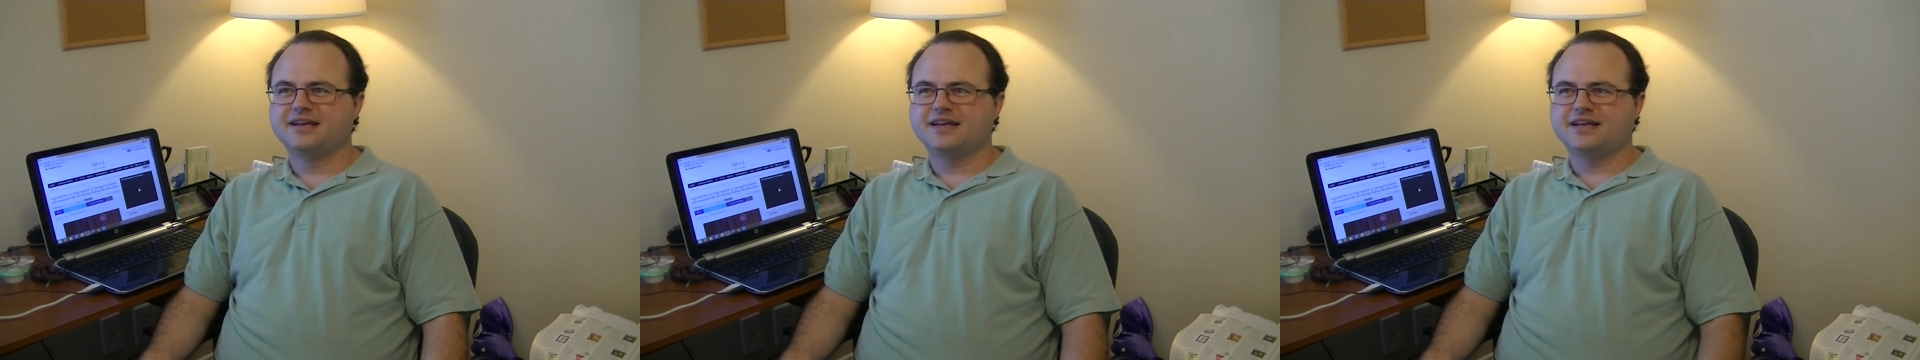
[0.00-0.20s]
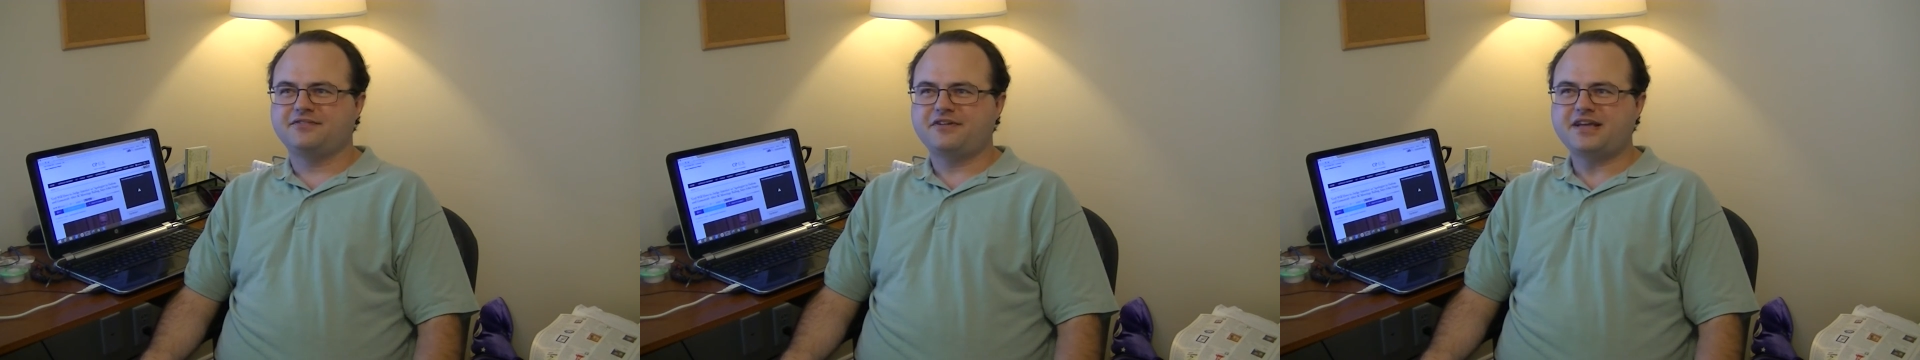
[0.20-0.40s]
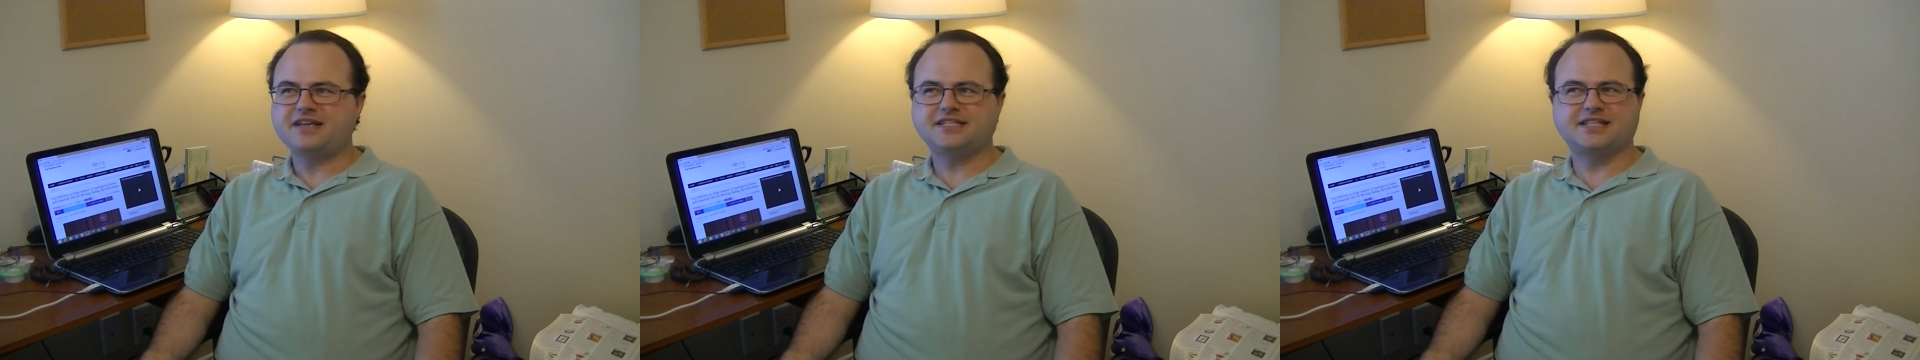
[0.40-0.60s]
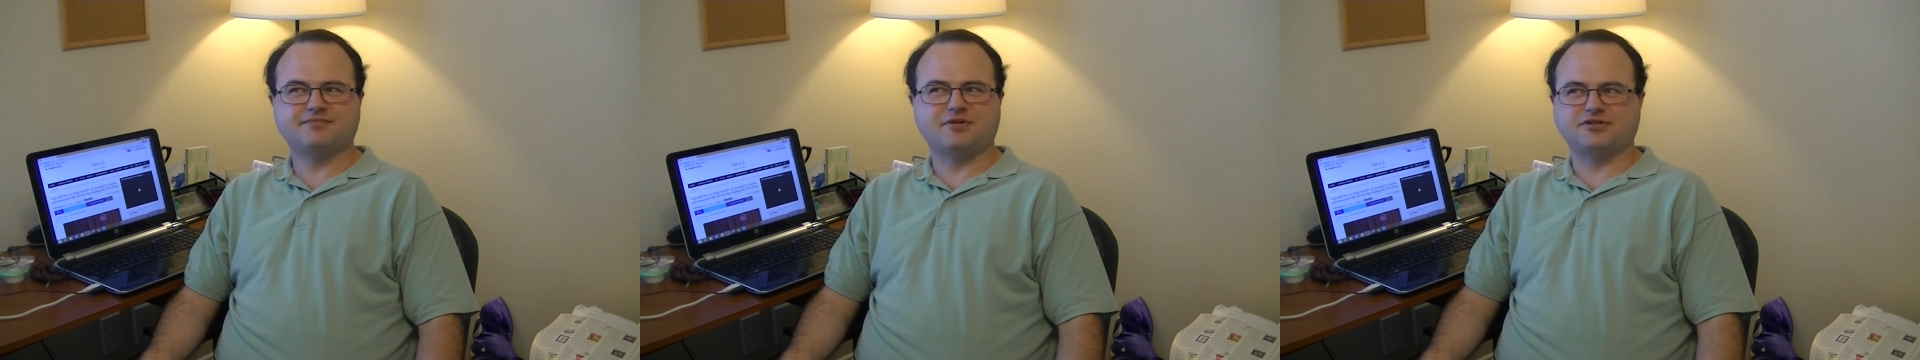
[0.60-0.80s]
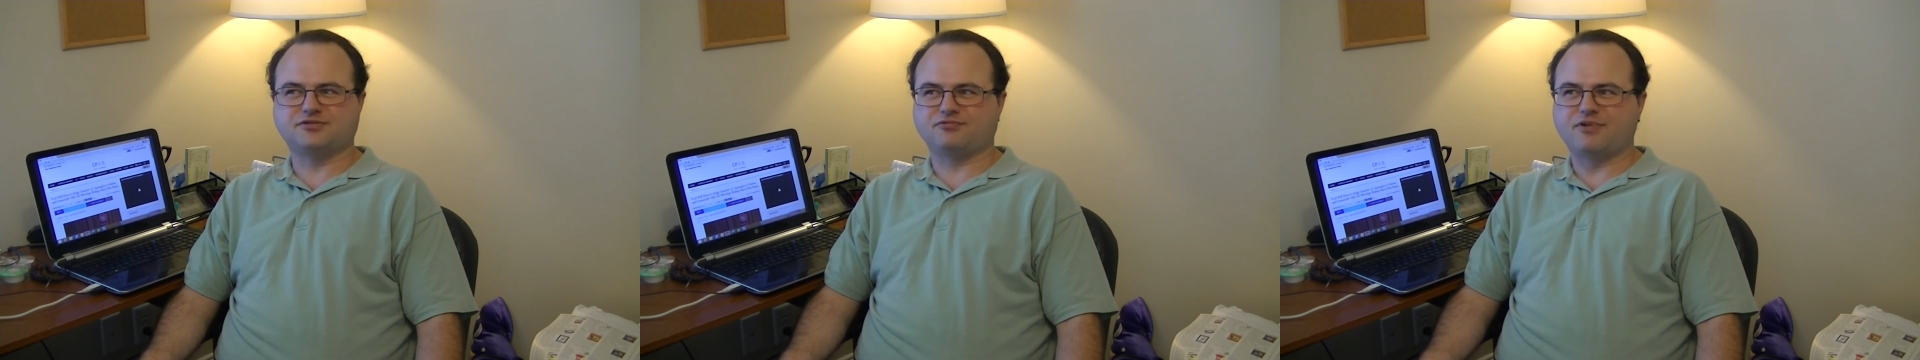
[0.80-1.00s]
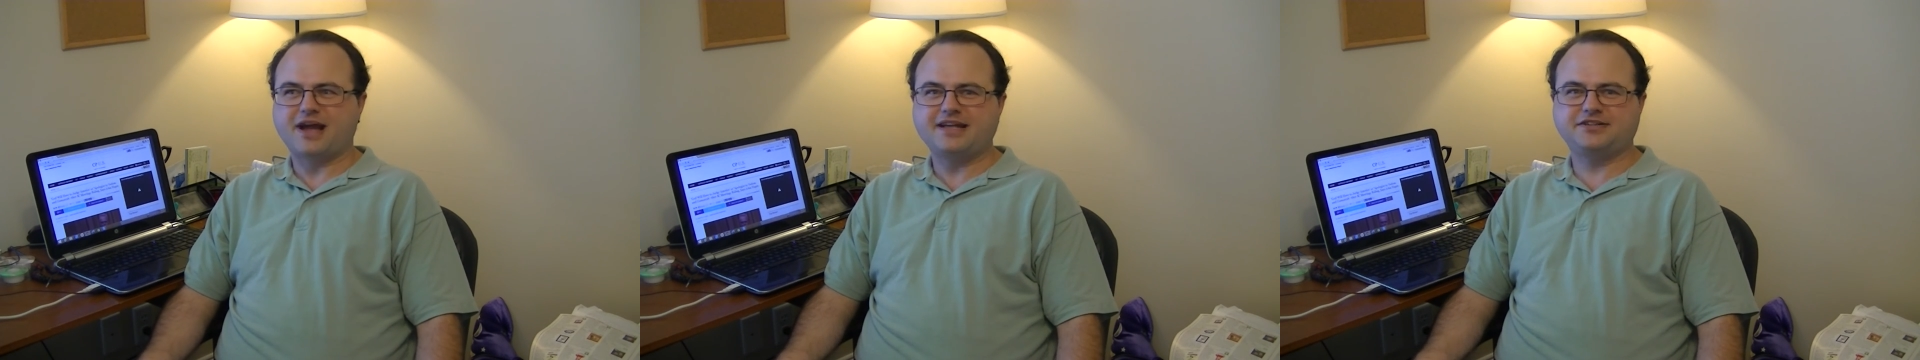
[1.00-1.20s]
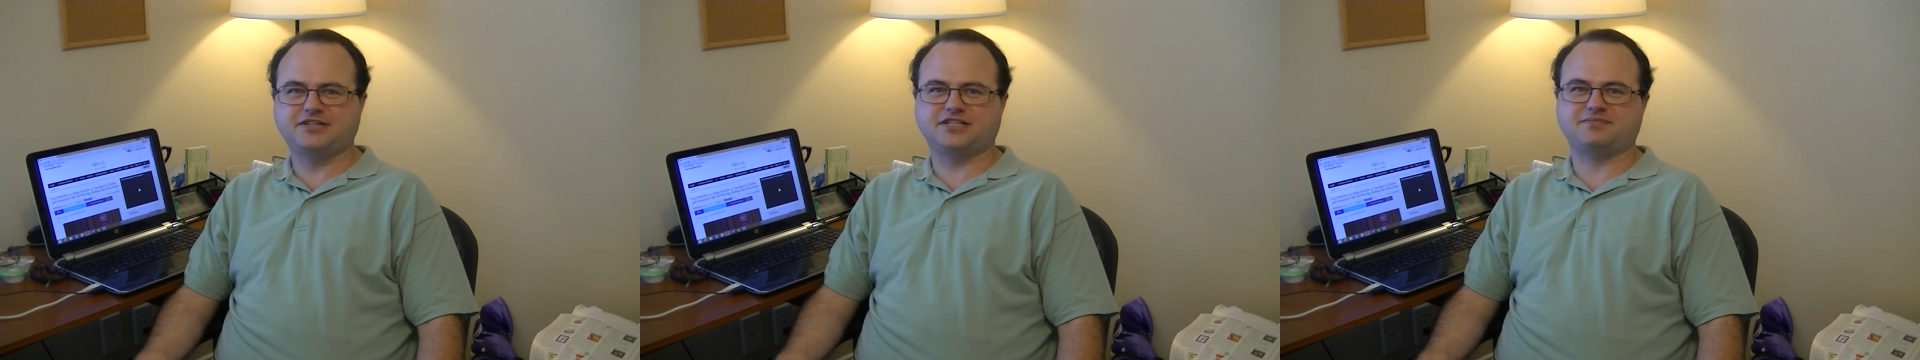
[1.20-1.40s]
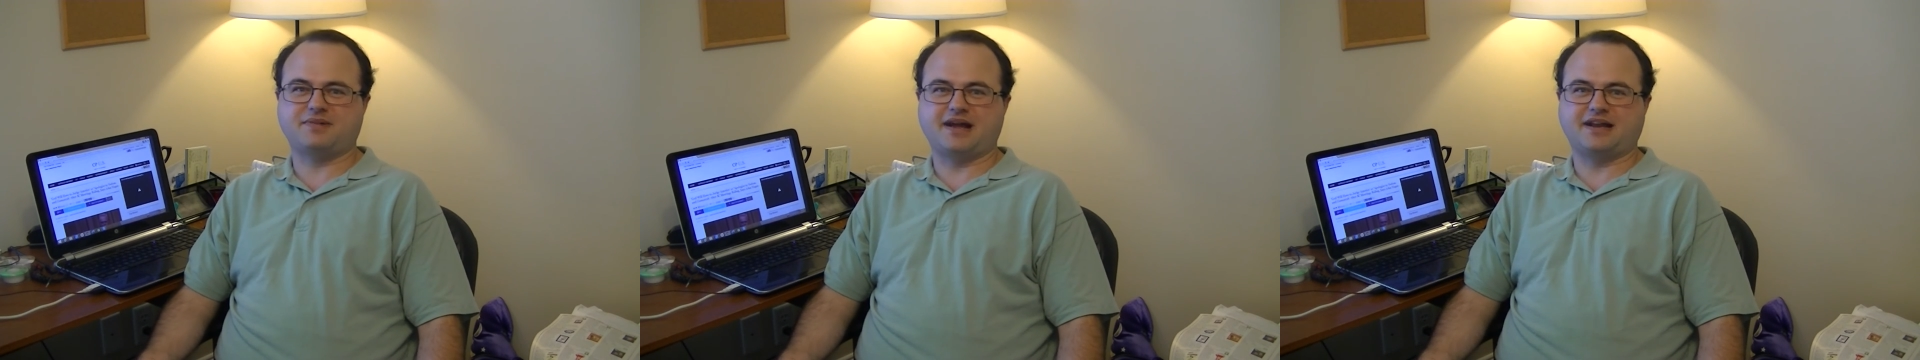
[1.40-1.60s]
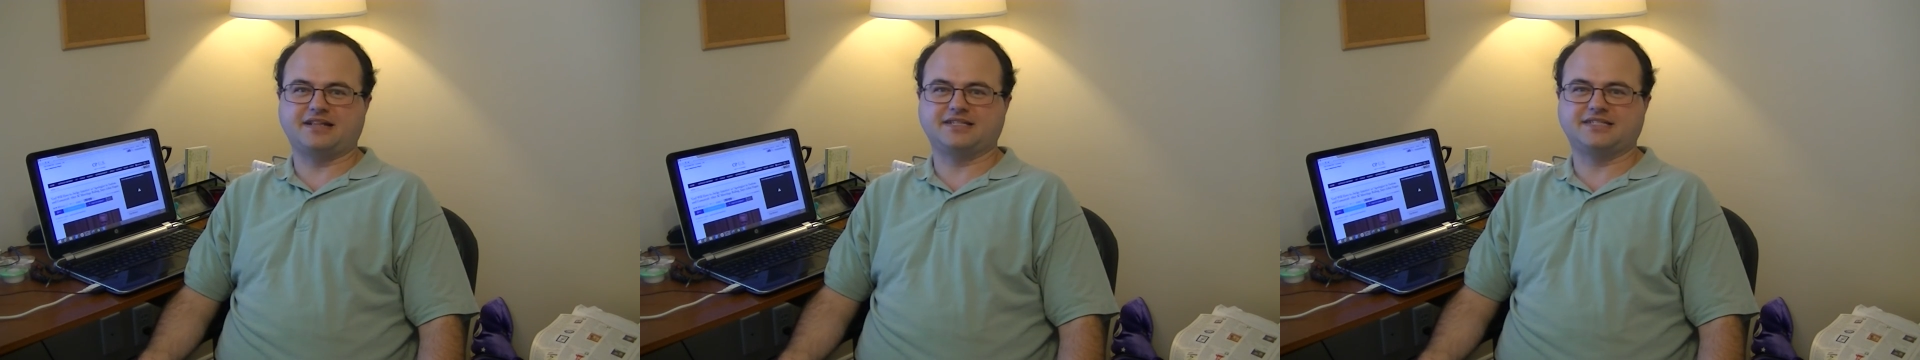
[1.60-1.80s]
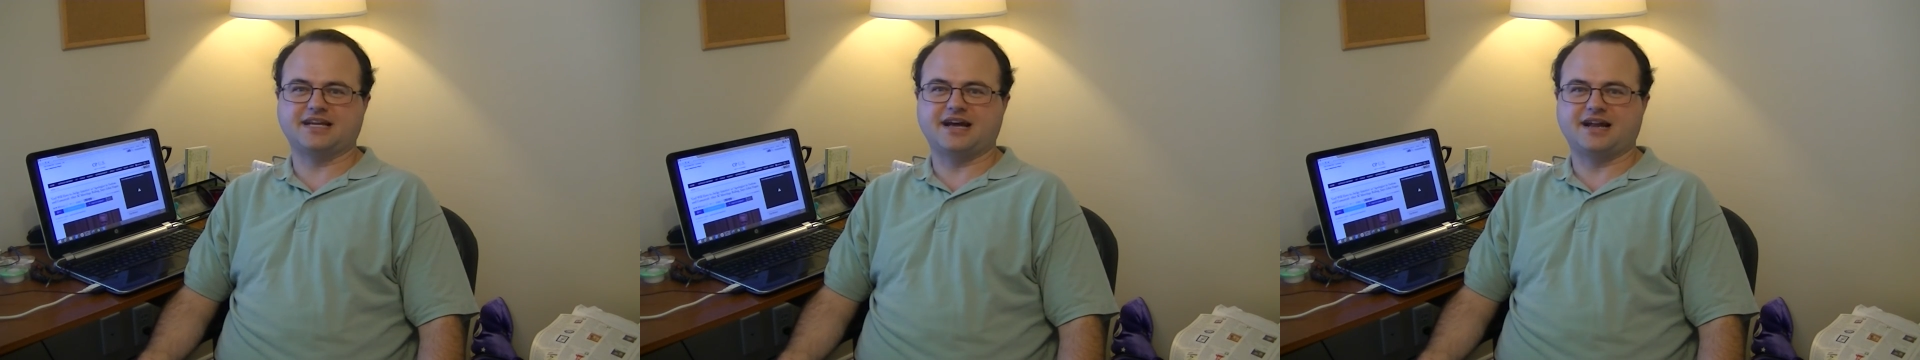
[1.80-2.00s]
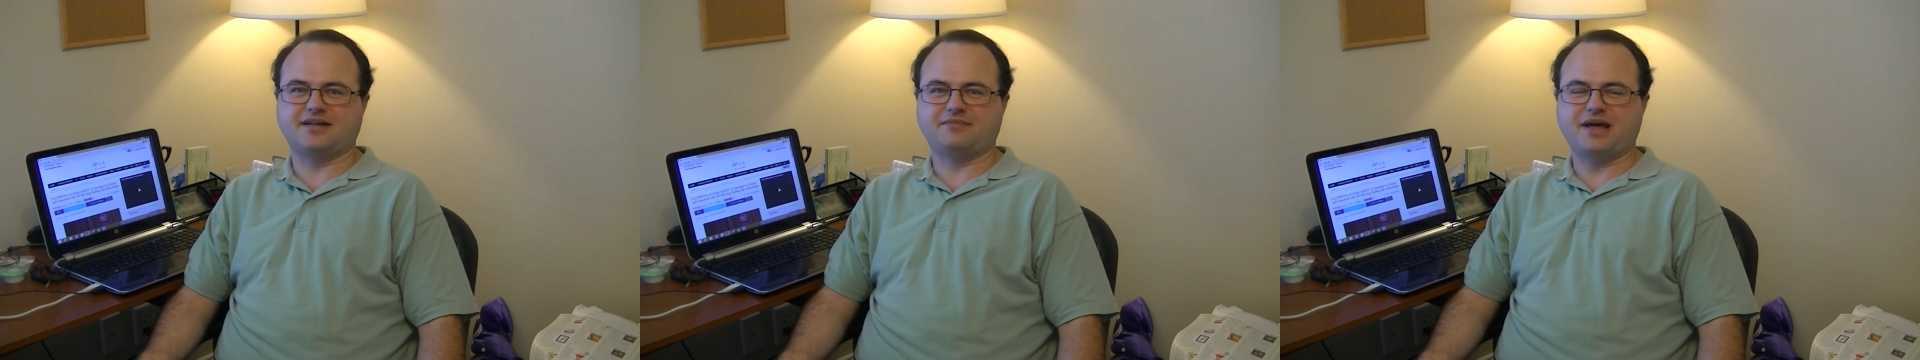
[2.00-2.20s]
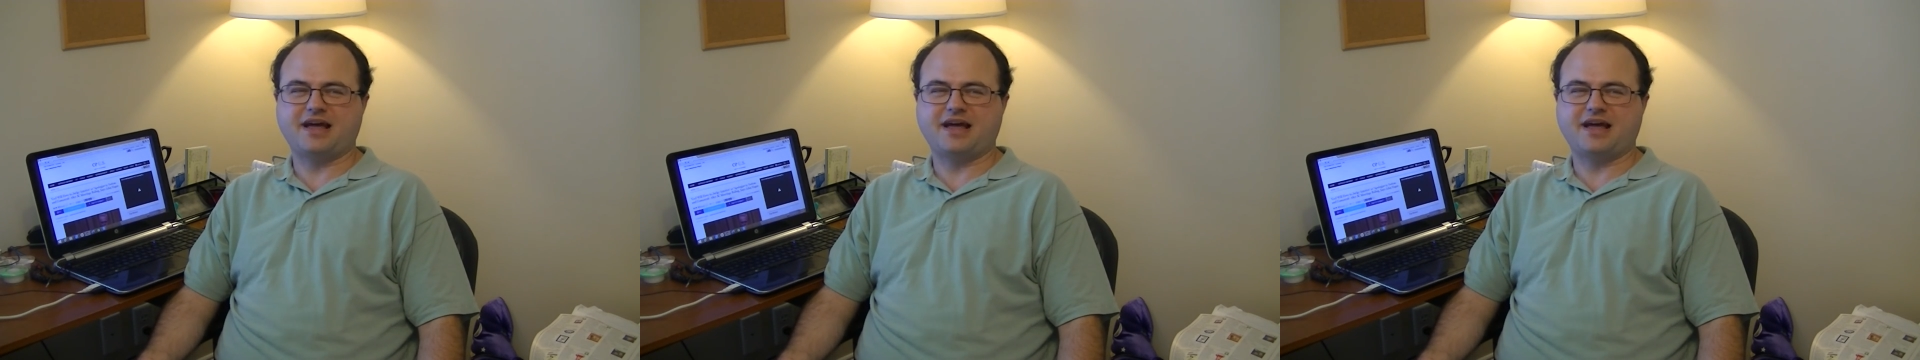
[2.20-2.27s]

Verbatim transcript: If he's the most righteous man in Sodom,